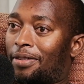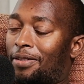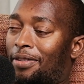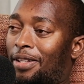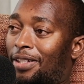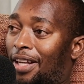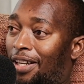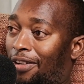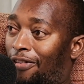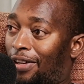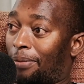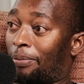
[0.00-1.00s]

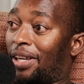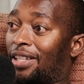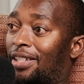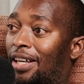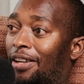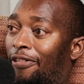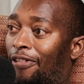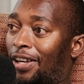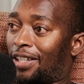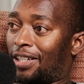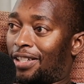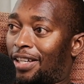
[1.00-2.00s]
the biggest side
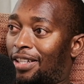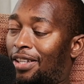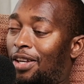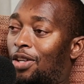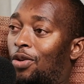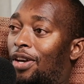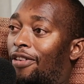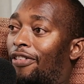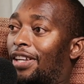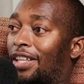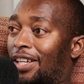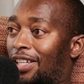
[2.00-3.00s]
effect is that you have
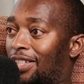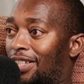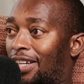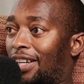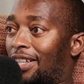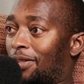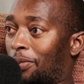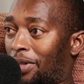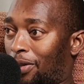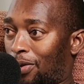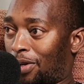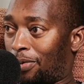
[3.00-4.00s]
an erection that doesn't want to
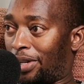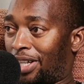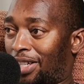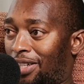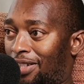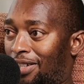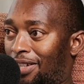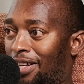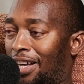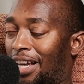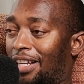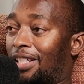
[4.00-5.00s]
go away.
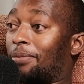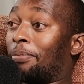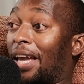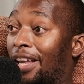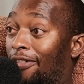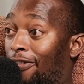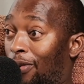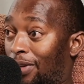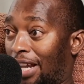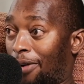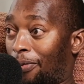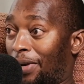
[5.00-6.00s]
And it's painful
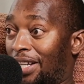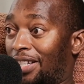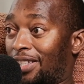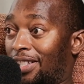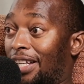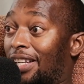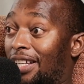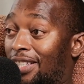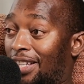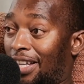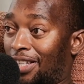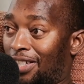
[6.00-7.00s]
now when it's at that
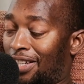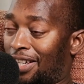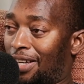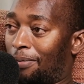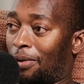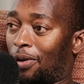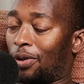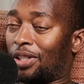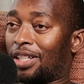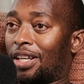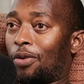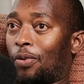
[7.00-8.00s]
stage, because
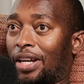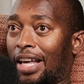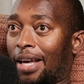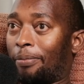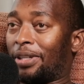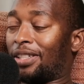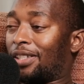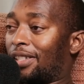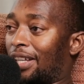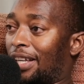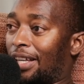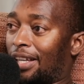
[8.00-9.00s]
what happens
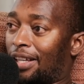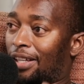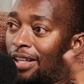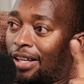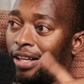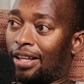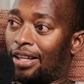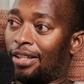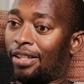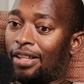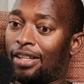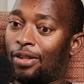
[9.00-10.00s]

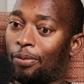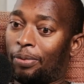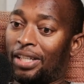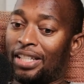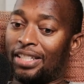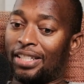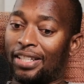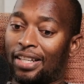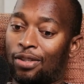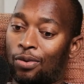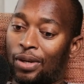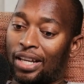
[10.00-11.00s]
in your penis is
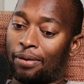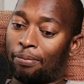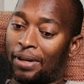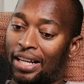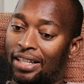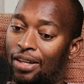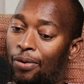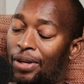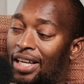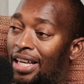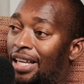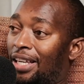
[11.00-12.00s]
that you get blood going
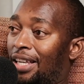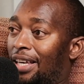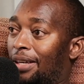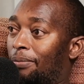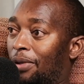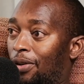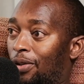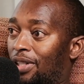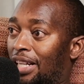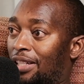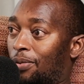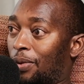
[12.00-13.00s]
in, because
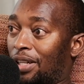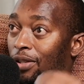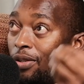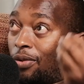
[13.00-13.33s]
that's what